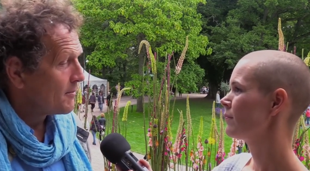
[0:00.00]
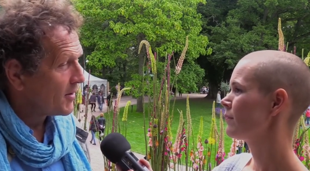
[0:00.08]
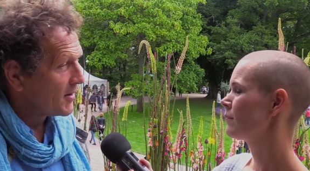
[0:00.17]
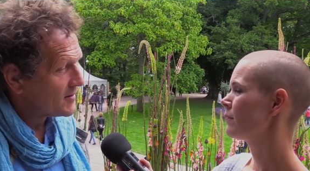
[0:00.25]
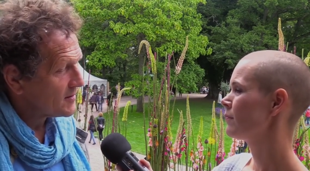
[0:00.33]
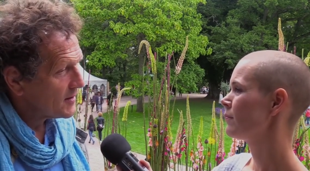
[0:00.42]

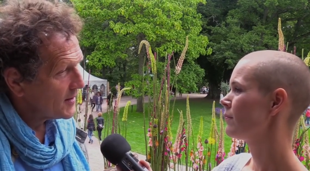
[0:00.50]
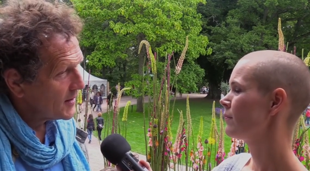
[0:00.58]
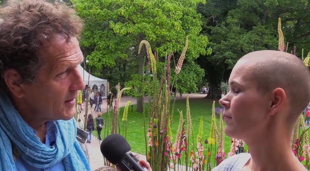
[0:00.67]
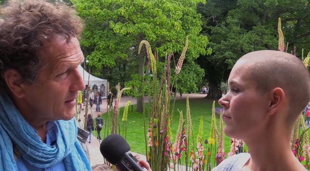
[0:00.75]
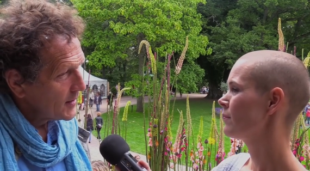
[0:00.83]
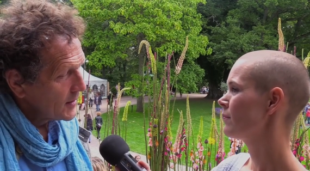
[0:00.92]
Speaker 1: But
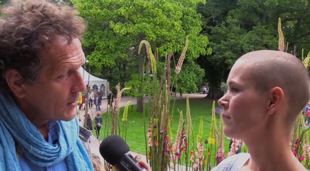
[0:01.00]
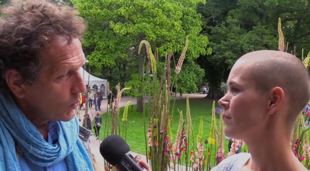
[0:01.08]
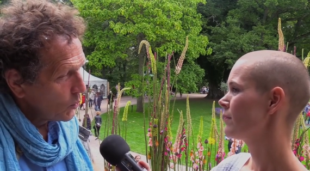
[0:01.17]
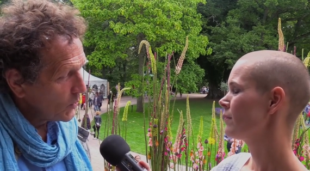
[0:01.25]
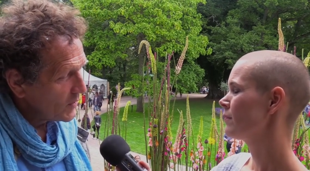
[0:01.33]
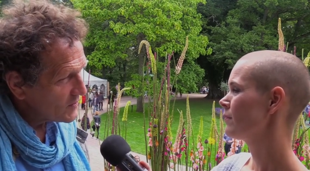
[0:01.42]

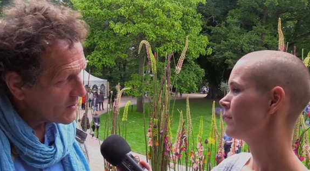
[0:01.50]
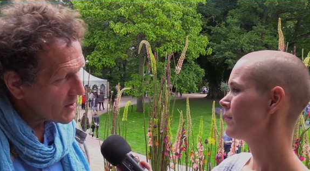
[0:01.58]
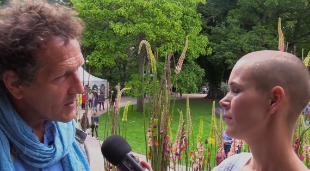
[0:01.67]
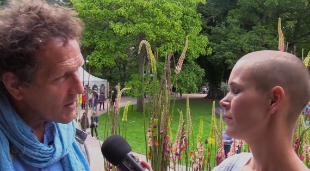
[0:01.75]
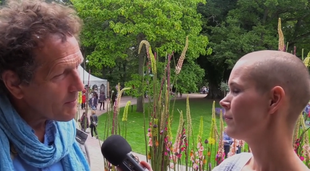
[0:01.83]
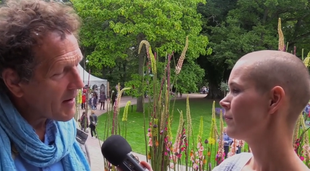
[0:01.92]
we
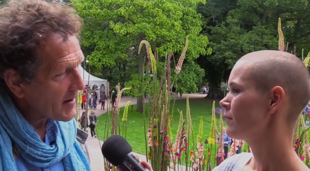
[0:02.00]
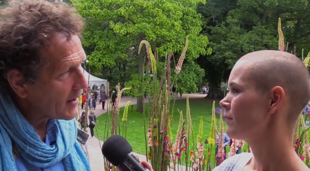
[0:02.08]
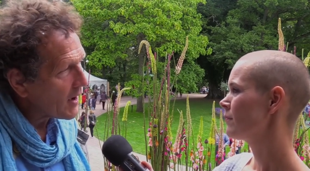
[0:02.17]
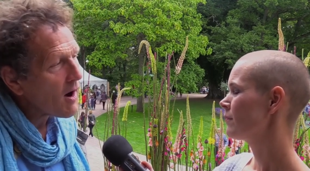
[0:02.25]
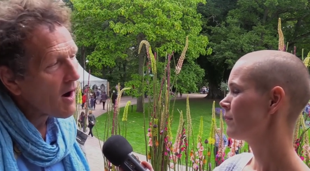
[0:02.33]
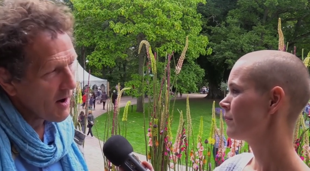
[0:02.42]
certainly are
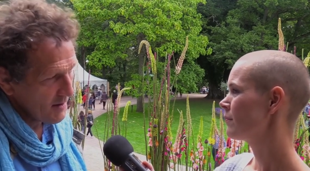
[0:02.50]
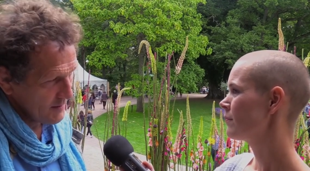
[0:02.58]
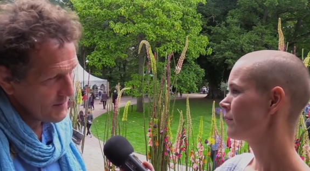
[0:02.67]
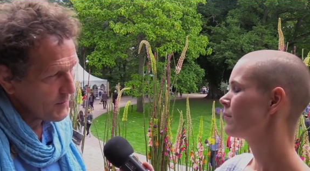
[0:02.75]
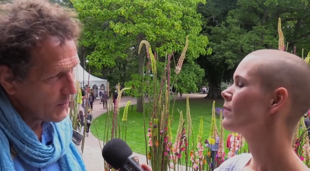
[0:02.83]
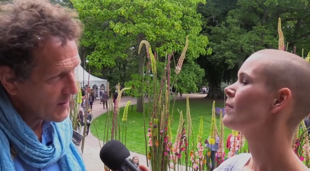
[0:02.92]
planning
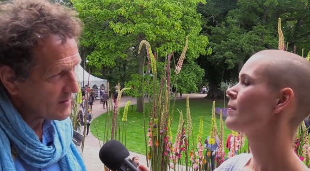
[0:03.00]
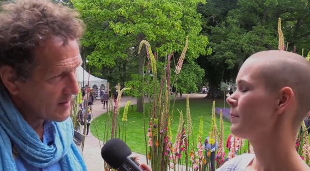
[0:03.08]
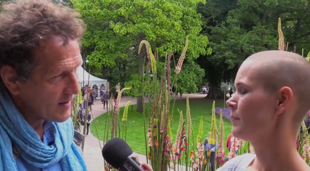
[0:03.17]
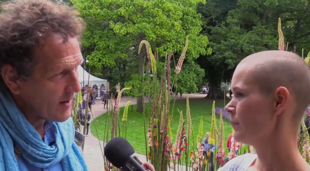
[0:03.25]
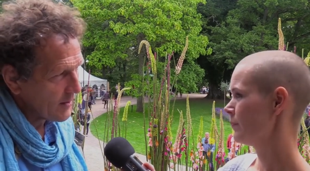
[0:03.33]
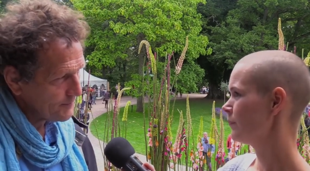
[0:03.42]
hard for
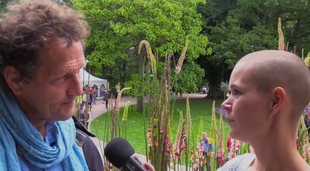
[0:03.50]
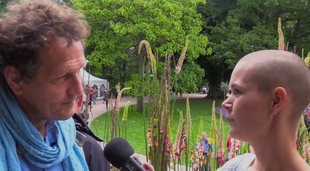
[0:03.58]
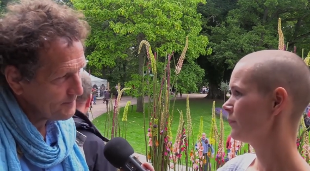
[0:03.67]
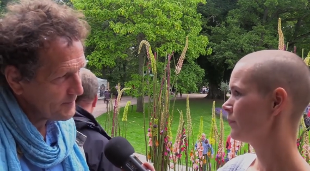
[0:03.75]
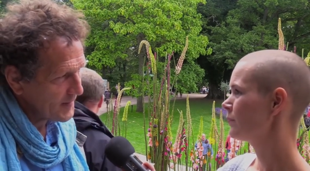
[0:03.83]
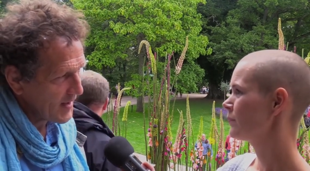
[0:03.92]
winter now.
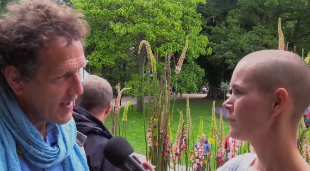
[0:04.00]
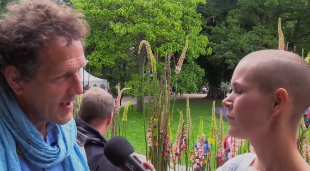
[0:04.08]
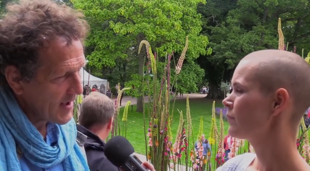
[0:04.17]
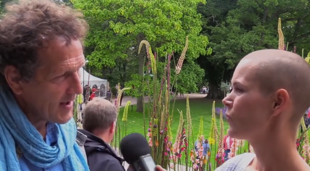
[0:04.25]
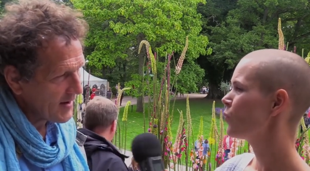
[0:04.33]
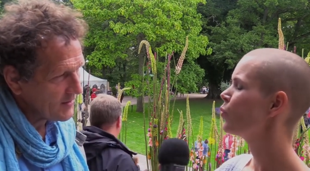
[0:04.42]

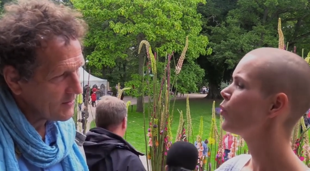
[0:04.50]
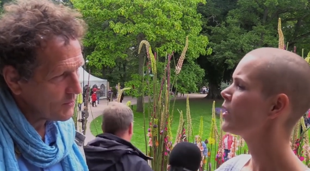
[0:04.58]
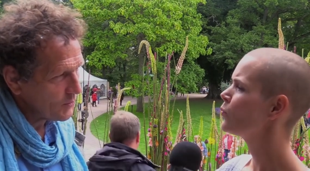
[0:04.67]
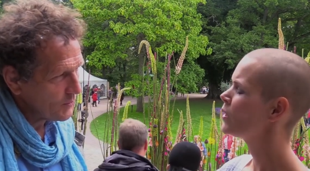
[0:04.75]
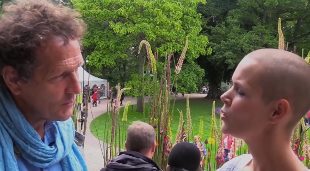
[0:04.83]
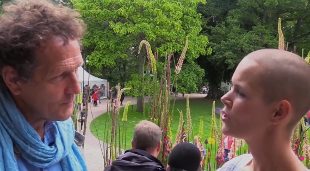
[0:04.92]
And
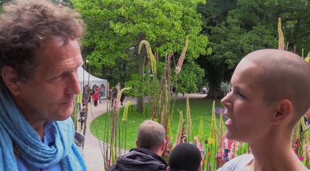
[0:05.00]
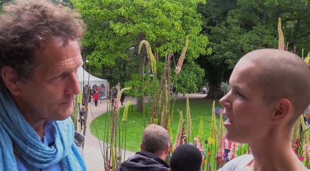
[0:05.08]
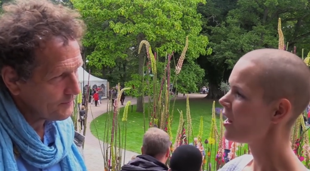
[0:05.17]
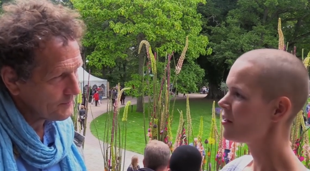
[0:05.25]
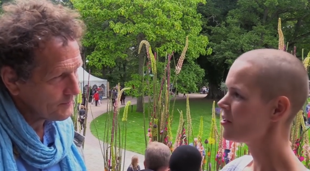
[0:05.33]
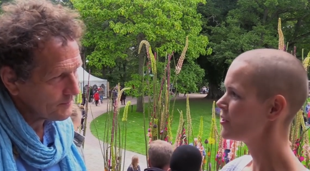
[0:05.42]
Speaker 2: when, when you say
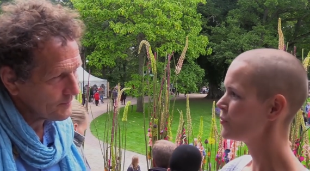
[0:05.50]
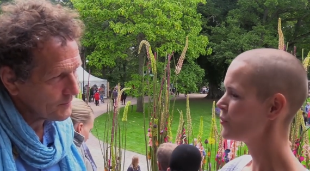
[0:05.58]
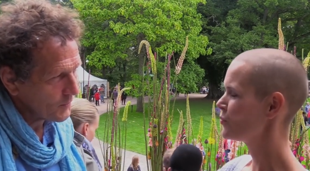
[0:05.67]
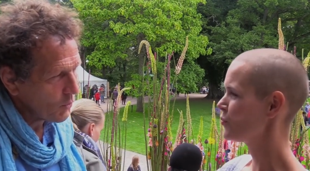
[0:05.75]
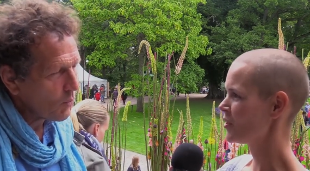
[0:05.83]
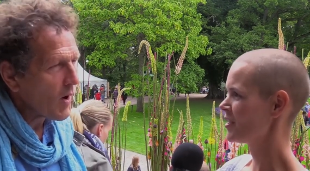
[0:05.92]
hard,
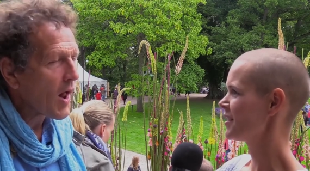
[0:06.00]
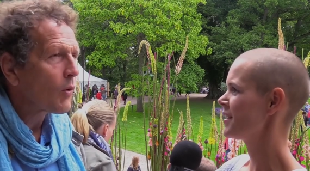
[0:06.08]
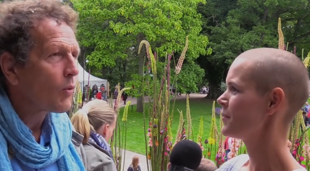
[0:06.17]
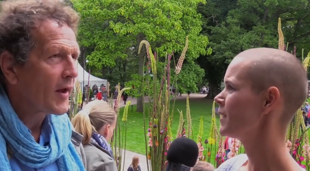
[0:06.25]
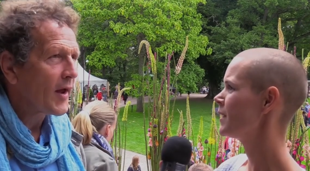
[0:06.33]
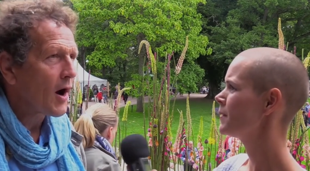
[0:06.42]
what well,
Speaker 1: does
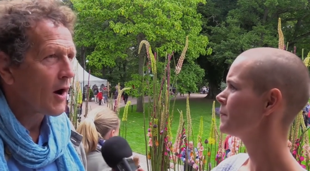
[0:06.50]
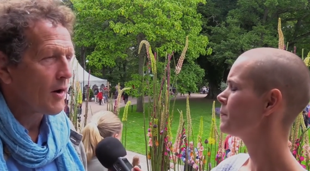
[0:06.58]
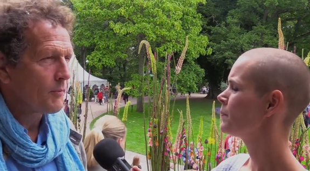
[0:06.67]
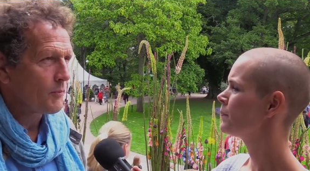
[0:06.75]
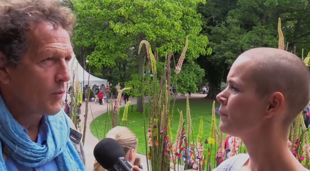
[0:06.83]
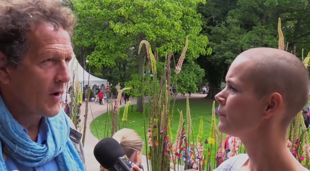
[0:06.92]
it mean? We
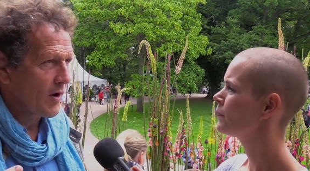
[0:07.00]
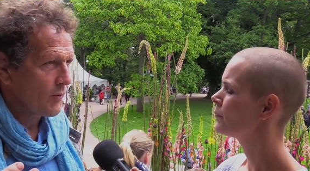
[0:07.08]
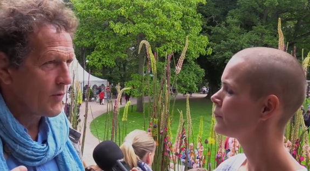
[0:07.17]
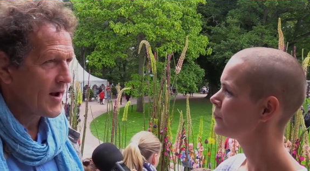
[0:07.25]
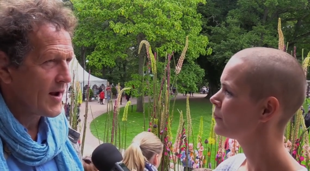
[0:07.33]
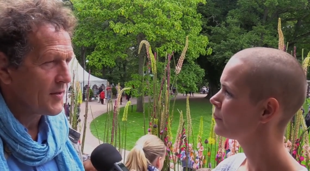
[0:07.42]
are, we are
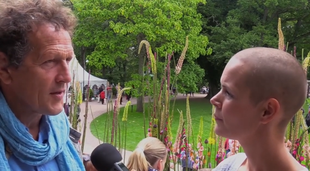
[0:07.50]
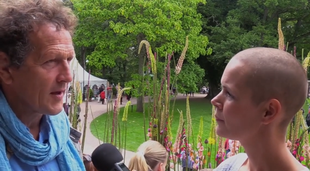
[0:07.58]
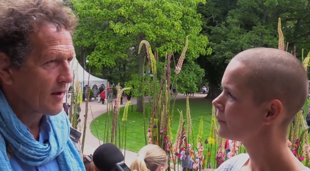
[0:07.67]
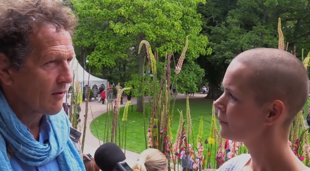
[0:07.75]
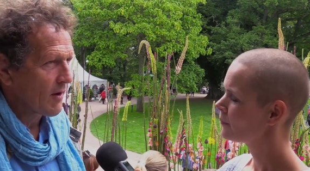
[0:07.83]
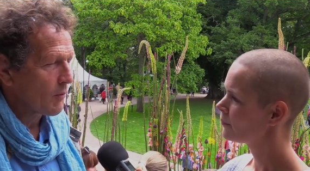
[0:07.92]
really
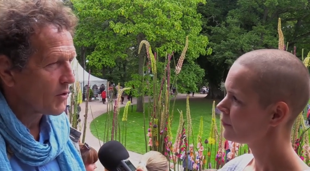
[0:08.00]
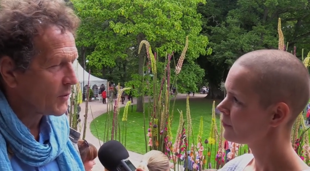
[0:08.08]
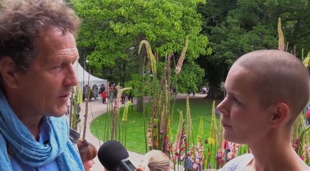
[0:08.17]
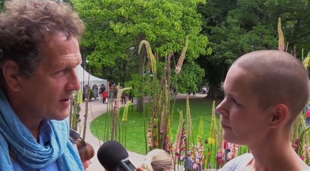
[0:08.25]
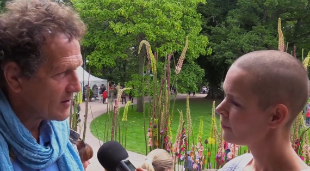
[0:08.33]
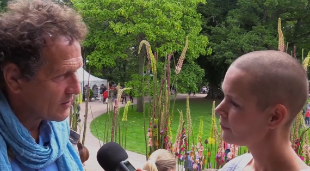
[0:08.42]
thinking, right, what
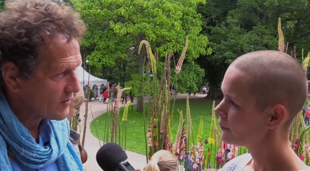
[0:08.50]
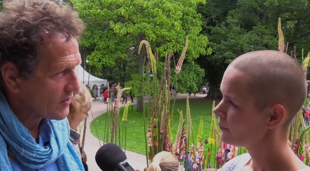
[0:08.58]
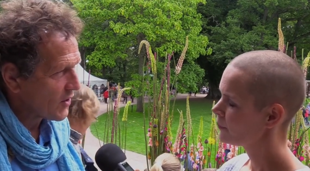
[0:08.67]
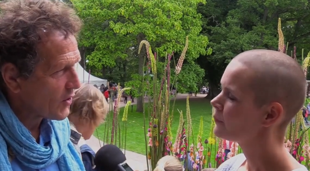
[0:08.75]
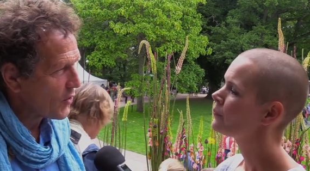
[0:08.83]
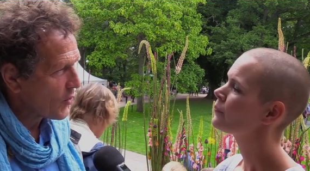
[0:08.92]
do we need to
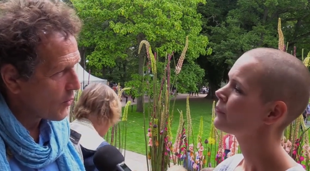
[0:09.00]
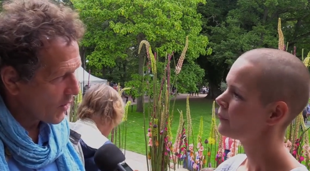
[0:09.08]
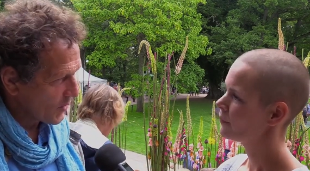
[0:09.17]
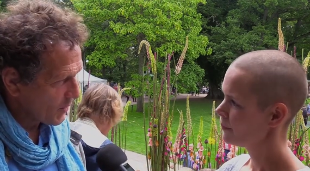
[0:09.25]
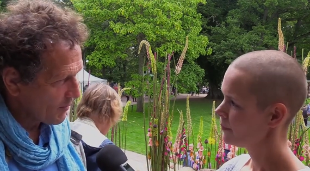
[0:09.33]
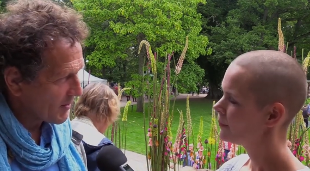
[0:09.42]
sow? What are we